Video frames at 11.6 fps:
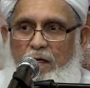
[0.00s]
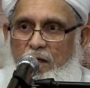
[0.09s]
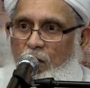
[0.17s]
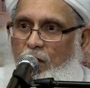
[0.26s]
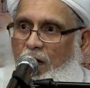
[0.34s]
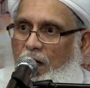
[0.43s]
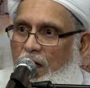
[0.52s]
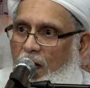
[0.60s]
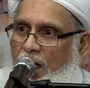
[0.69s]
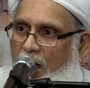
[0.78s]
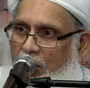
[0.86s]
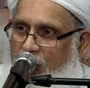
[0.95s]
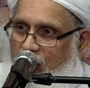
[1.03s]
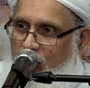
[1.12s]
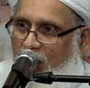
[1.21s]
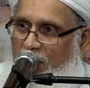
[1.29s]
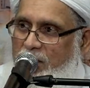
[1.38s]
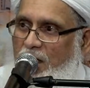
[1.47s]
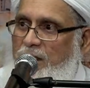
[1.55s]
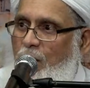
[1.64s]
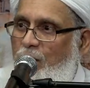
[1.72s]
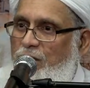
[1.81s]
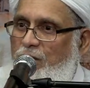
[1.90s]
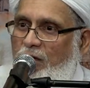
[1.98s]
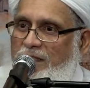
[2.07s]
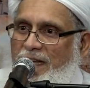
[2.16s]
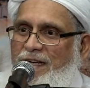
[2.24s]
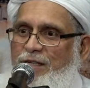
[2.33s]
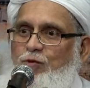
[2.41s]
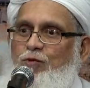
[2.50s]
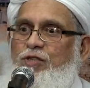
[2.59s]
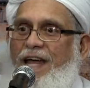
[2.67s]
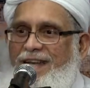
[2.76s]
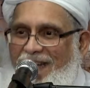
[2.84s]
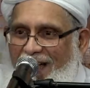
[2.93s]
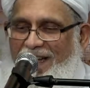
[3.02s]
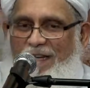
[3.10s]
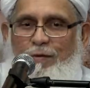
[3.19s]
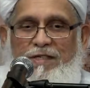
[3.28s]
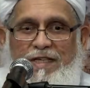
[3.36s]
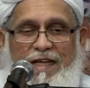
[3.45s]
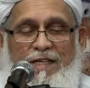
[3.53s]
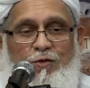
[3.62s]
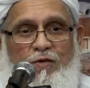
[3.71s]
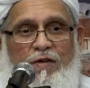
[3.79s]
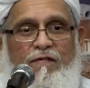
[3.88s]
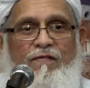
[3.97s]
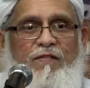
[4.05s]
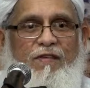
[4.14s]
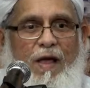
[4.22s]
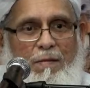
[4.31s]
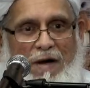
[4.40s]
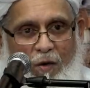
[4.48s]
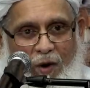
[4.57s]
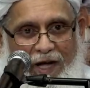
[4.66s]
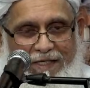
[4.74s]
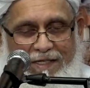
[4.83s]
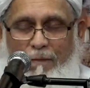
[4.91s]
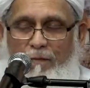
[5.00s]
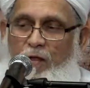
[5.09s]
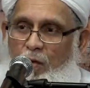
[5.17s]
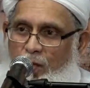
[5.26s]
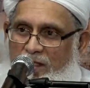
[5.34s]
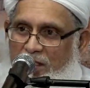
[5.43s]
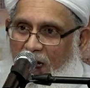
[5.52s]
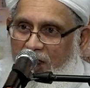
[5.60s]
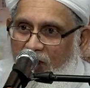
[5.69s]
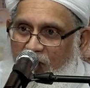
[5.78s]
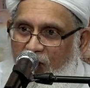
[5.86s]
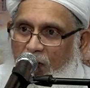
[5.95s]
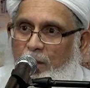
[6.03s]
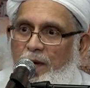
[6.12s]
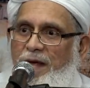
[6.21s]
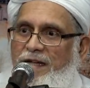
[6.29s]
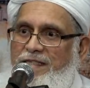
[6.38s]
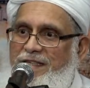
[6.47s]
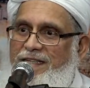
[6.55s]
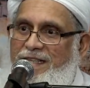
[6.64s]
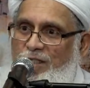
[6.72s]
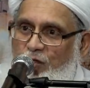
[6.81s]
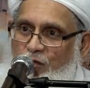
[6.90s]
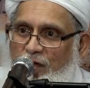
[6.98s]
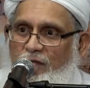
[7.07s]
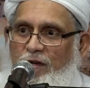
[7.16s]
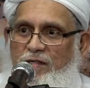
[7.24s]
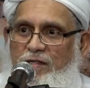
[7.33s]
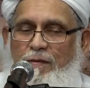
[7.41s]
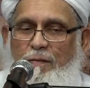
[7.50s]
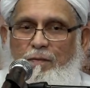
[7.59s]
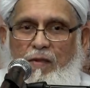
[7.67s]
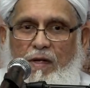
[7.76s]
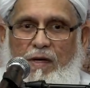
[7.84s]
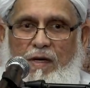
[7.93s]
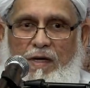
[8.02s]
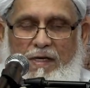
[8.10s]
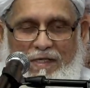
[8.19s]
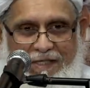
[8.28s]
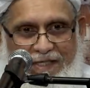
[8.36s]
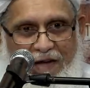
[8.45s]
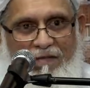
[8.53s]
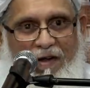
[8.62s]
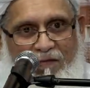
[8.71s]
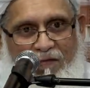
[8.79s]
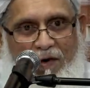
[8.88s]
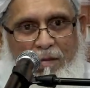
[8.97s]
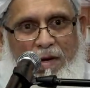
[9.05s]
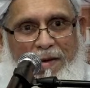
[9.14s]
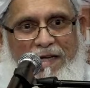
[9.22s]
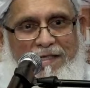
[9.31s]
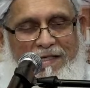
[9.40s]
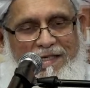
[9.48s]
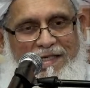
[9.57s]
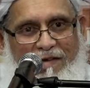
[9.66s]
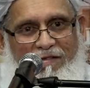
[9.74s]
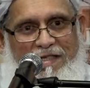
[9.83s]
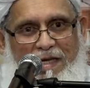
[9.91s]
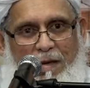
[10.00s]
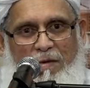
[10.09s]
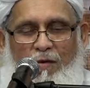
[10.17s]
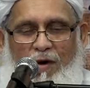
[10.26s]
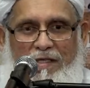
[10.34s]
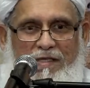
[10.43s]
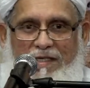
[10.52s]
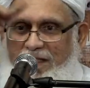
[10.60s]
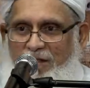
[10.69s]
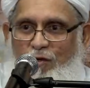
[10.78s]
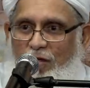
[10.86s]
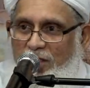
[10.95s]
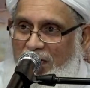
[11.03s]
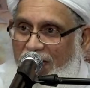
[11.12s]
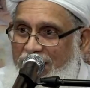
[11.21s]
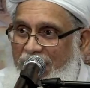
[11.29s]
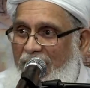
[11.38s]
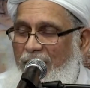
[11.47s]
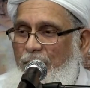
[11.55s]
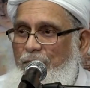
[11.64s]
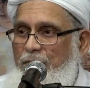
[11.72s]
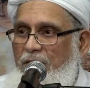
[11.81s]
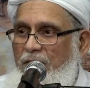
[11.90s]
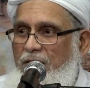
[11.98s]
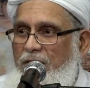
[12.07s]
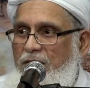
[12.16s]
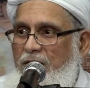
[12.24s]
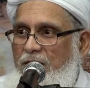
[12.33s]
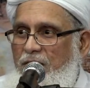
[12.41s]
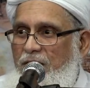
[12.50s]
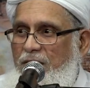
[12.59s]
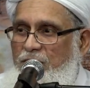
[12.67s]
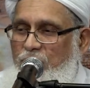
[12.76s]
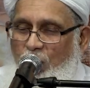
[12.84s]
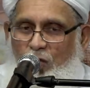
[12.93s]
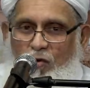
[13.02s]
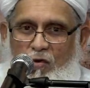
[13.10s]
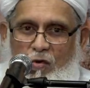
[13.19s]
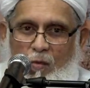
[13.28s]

Now, Rasulullah Sallallahu Alaihi Wasallam was not taken to Jannah. He was taken to the Samawat, which are the firmaments in this universe. The seven firmaments, the seven Samawat. This is not Jannah. So,